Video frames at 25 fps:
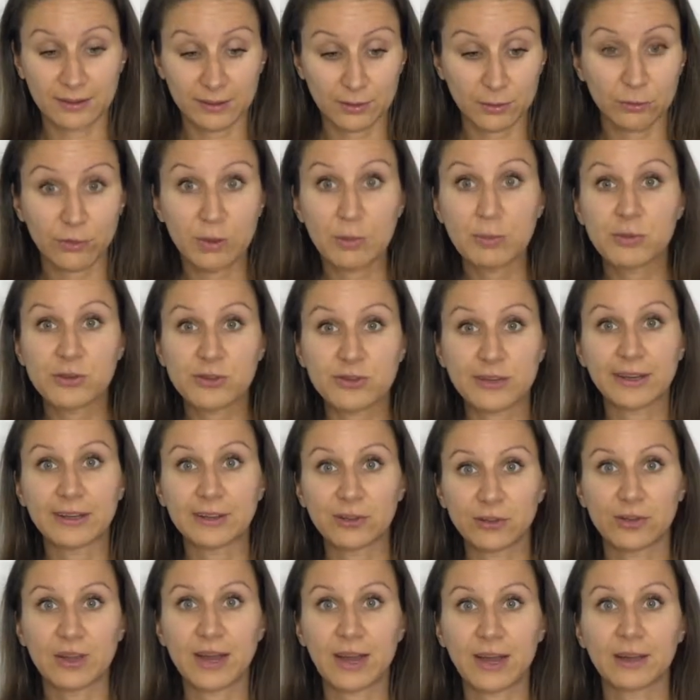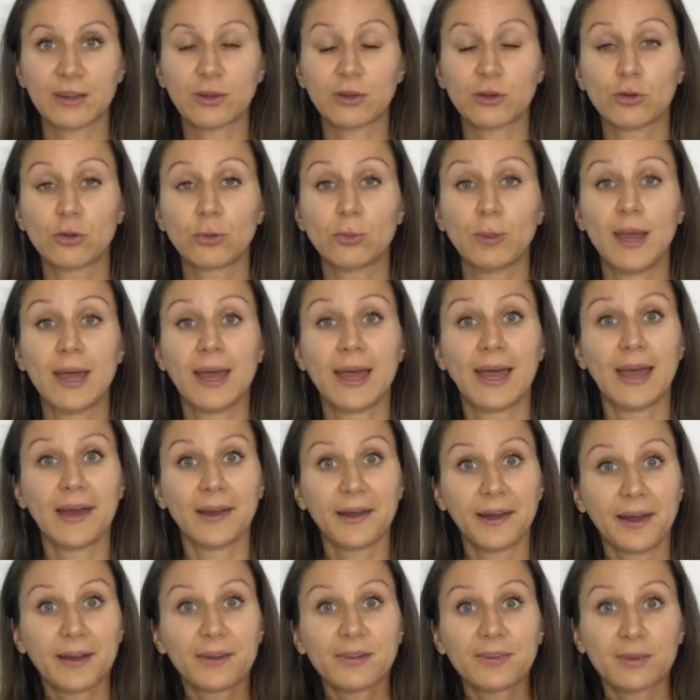represent your target group and
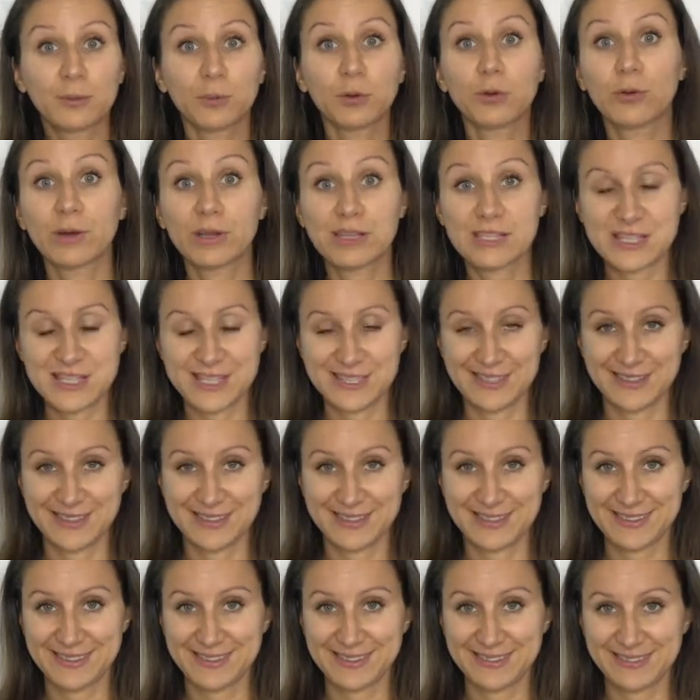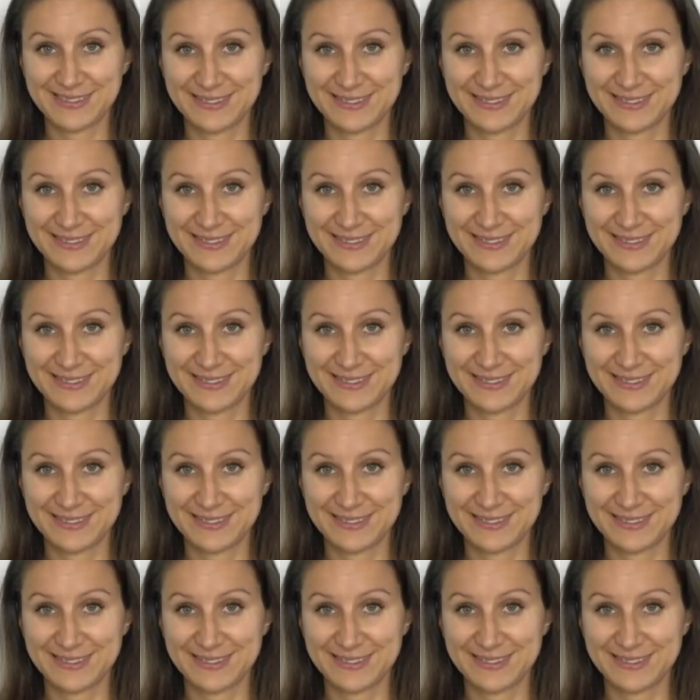ask them questions.